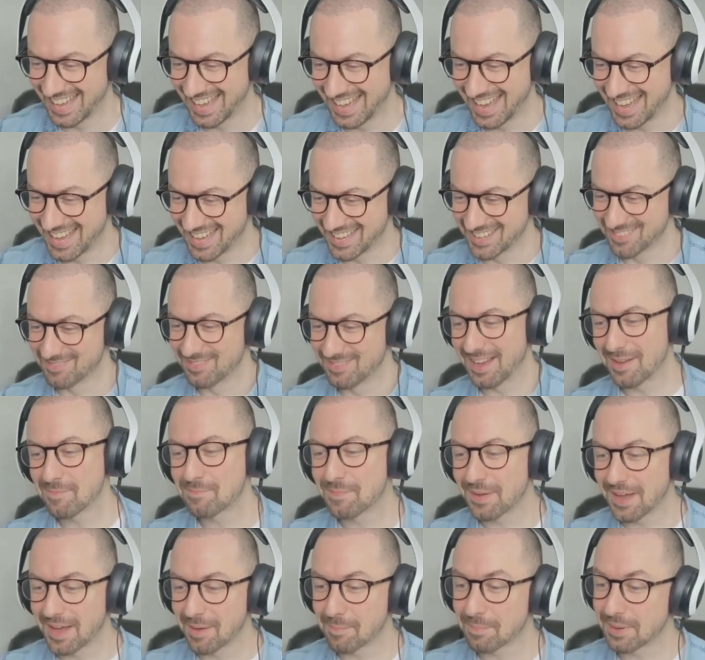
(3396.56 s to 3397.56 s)
um,
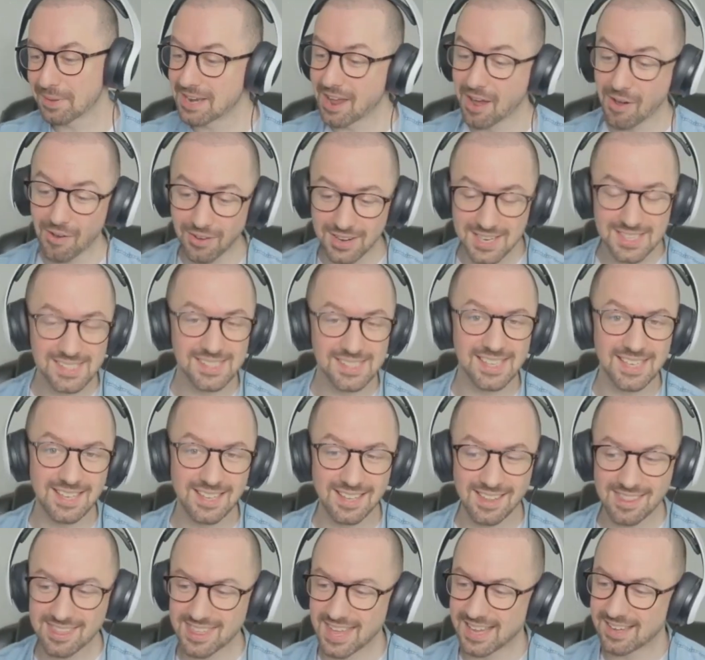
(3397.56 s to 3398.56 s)
but but no, okay.
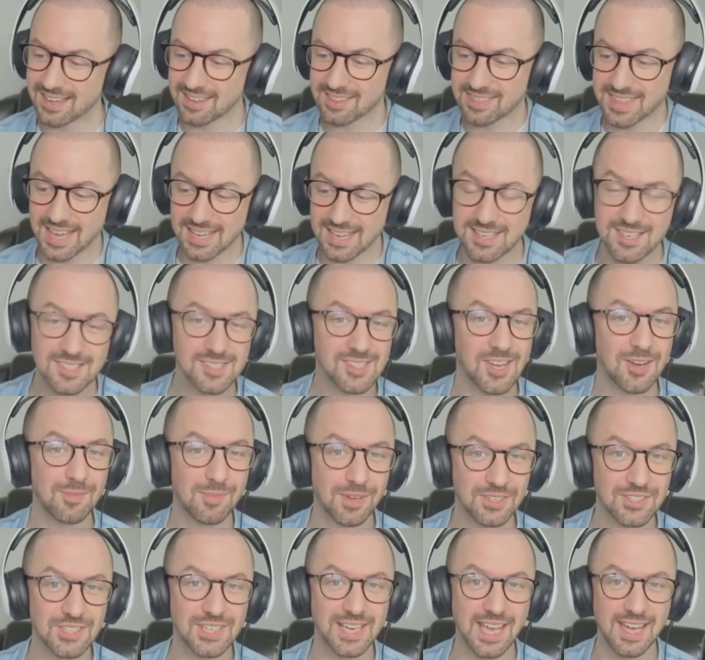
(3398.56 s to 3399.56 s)
honestly, thank thank you so
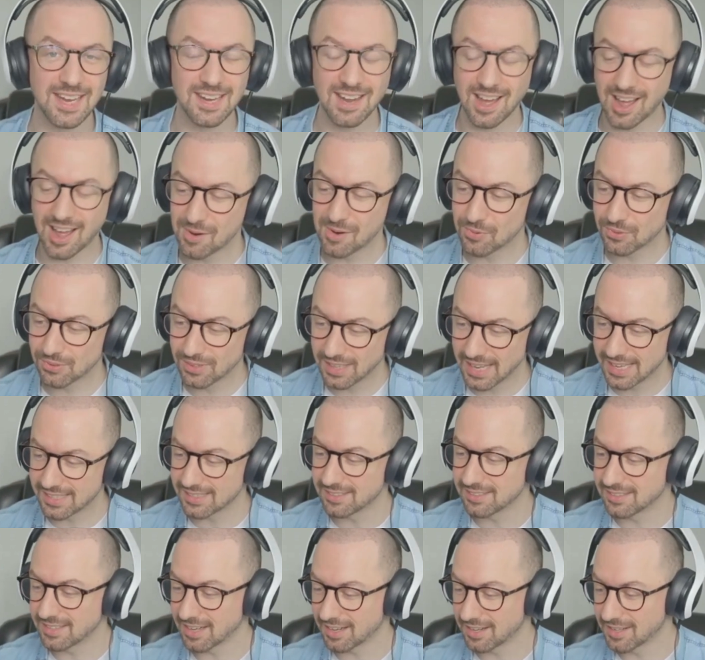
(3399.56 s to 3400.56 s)
much again. I will let
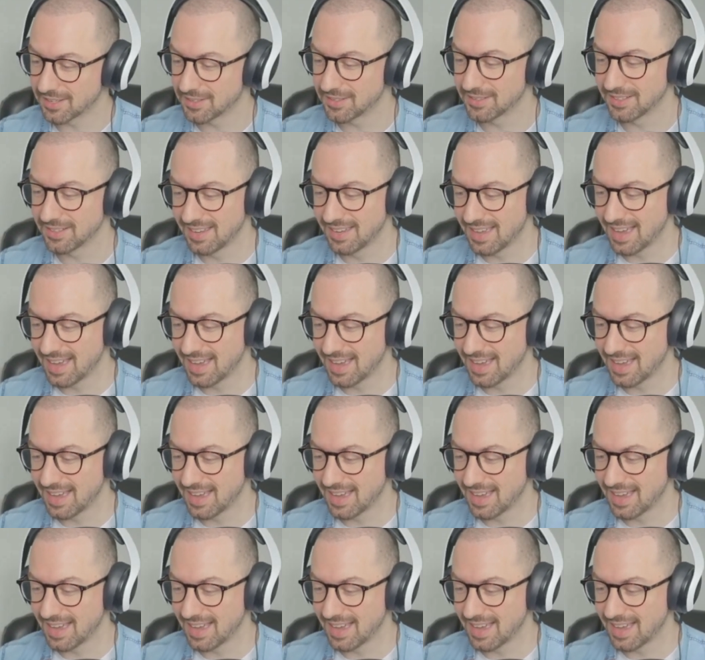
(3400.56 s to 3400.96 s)
you go.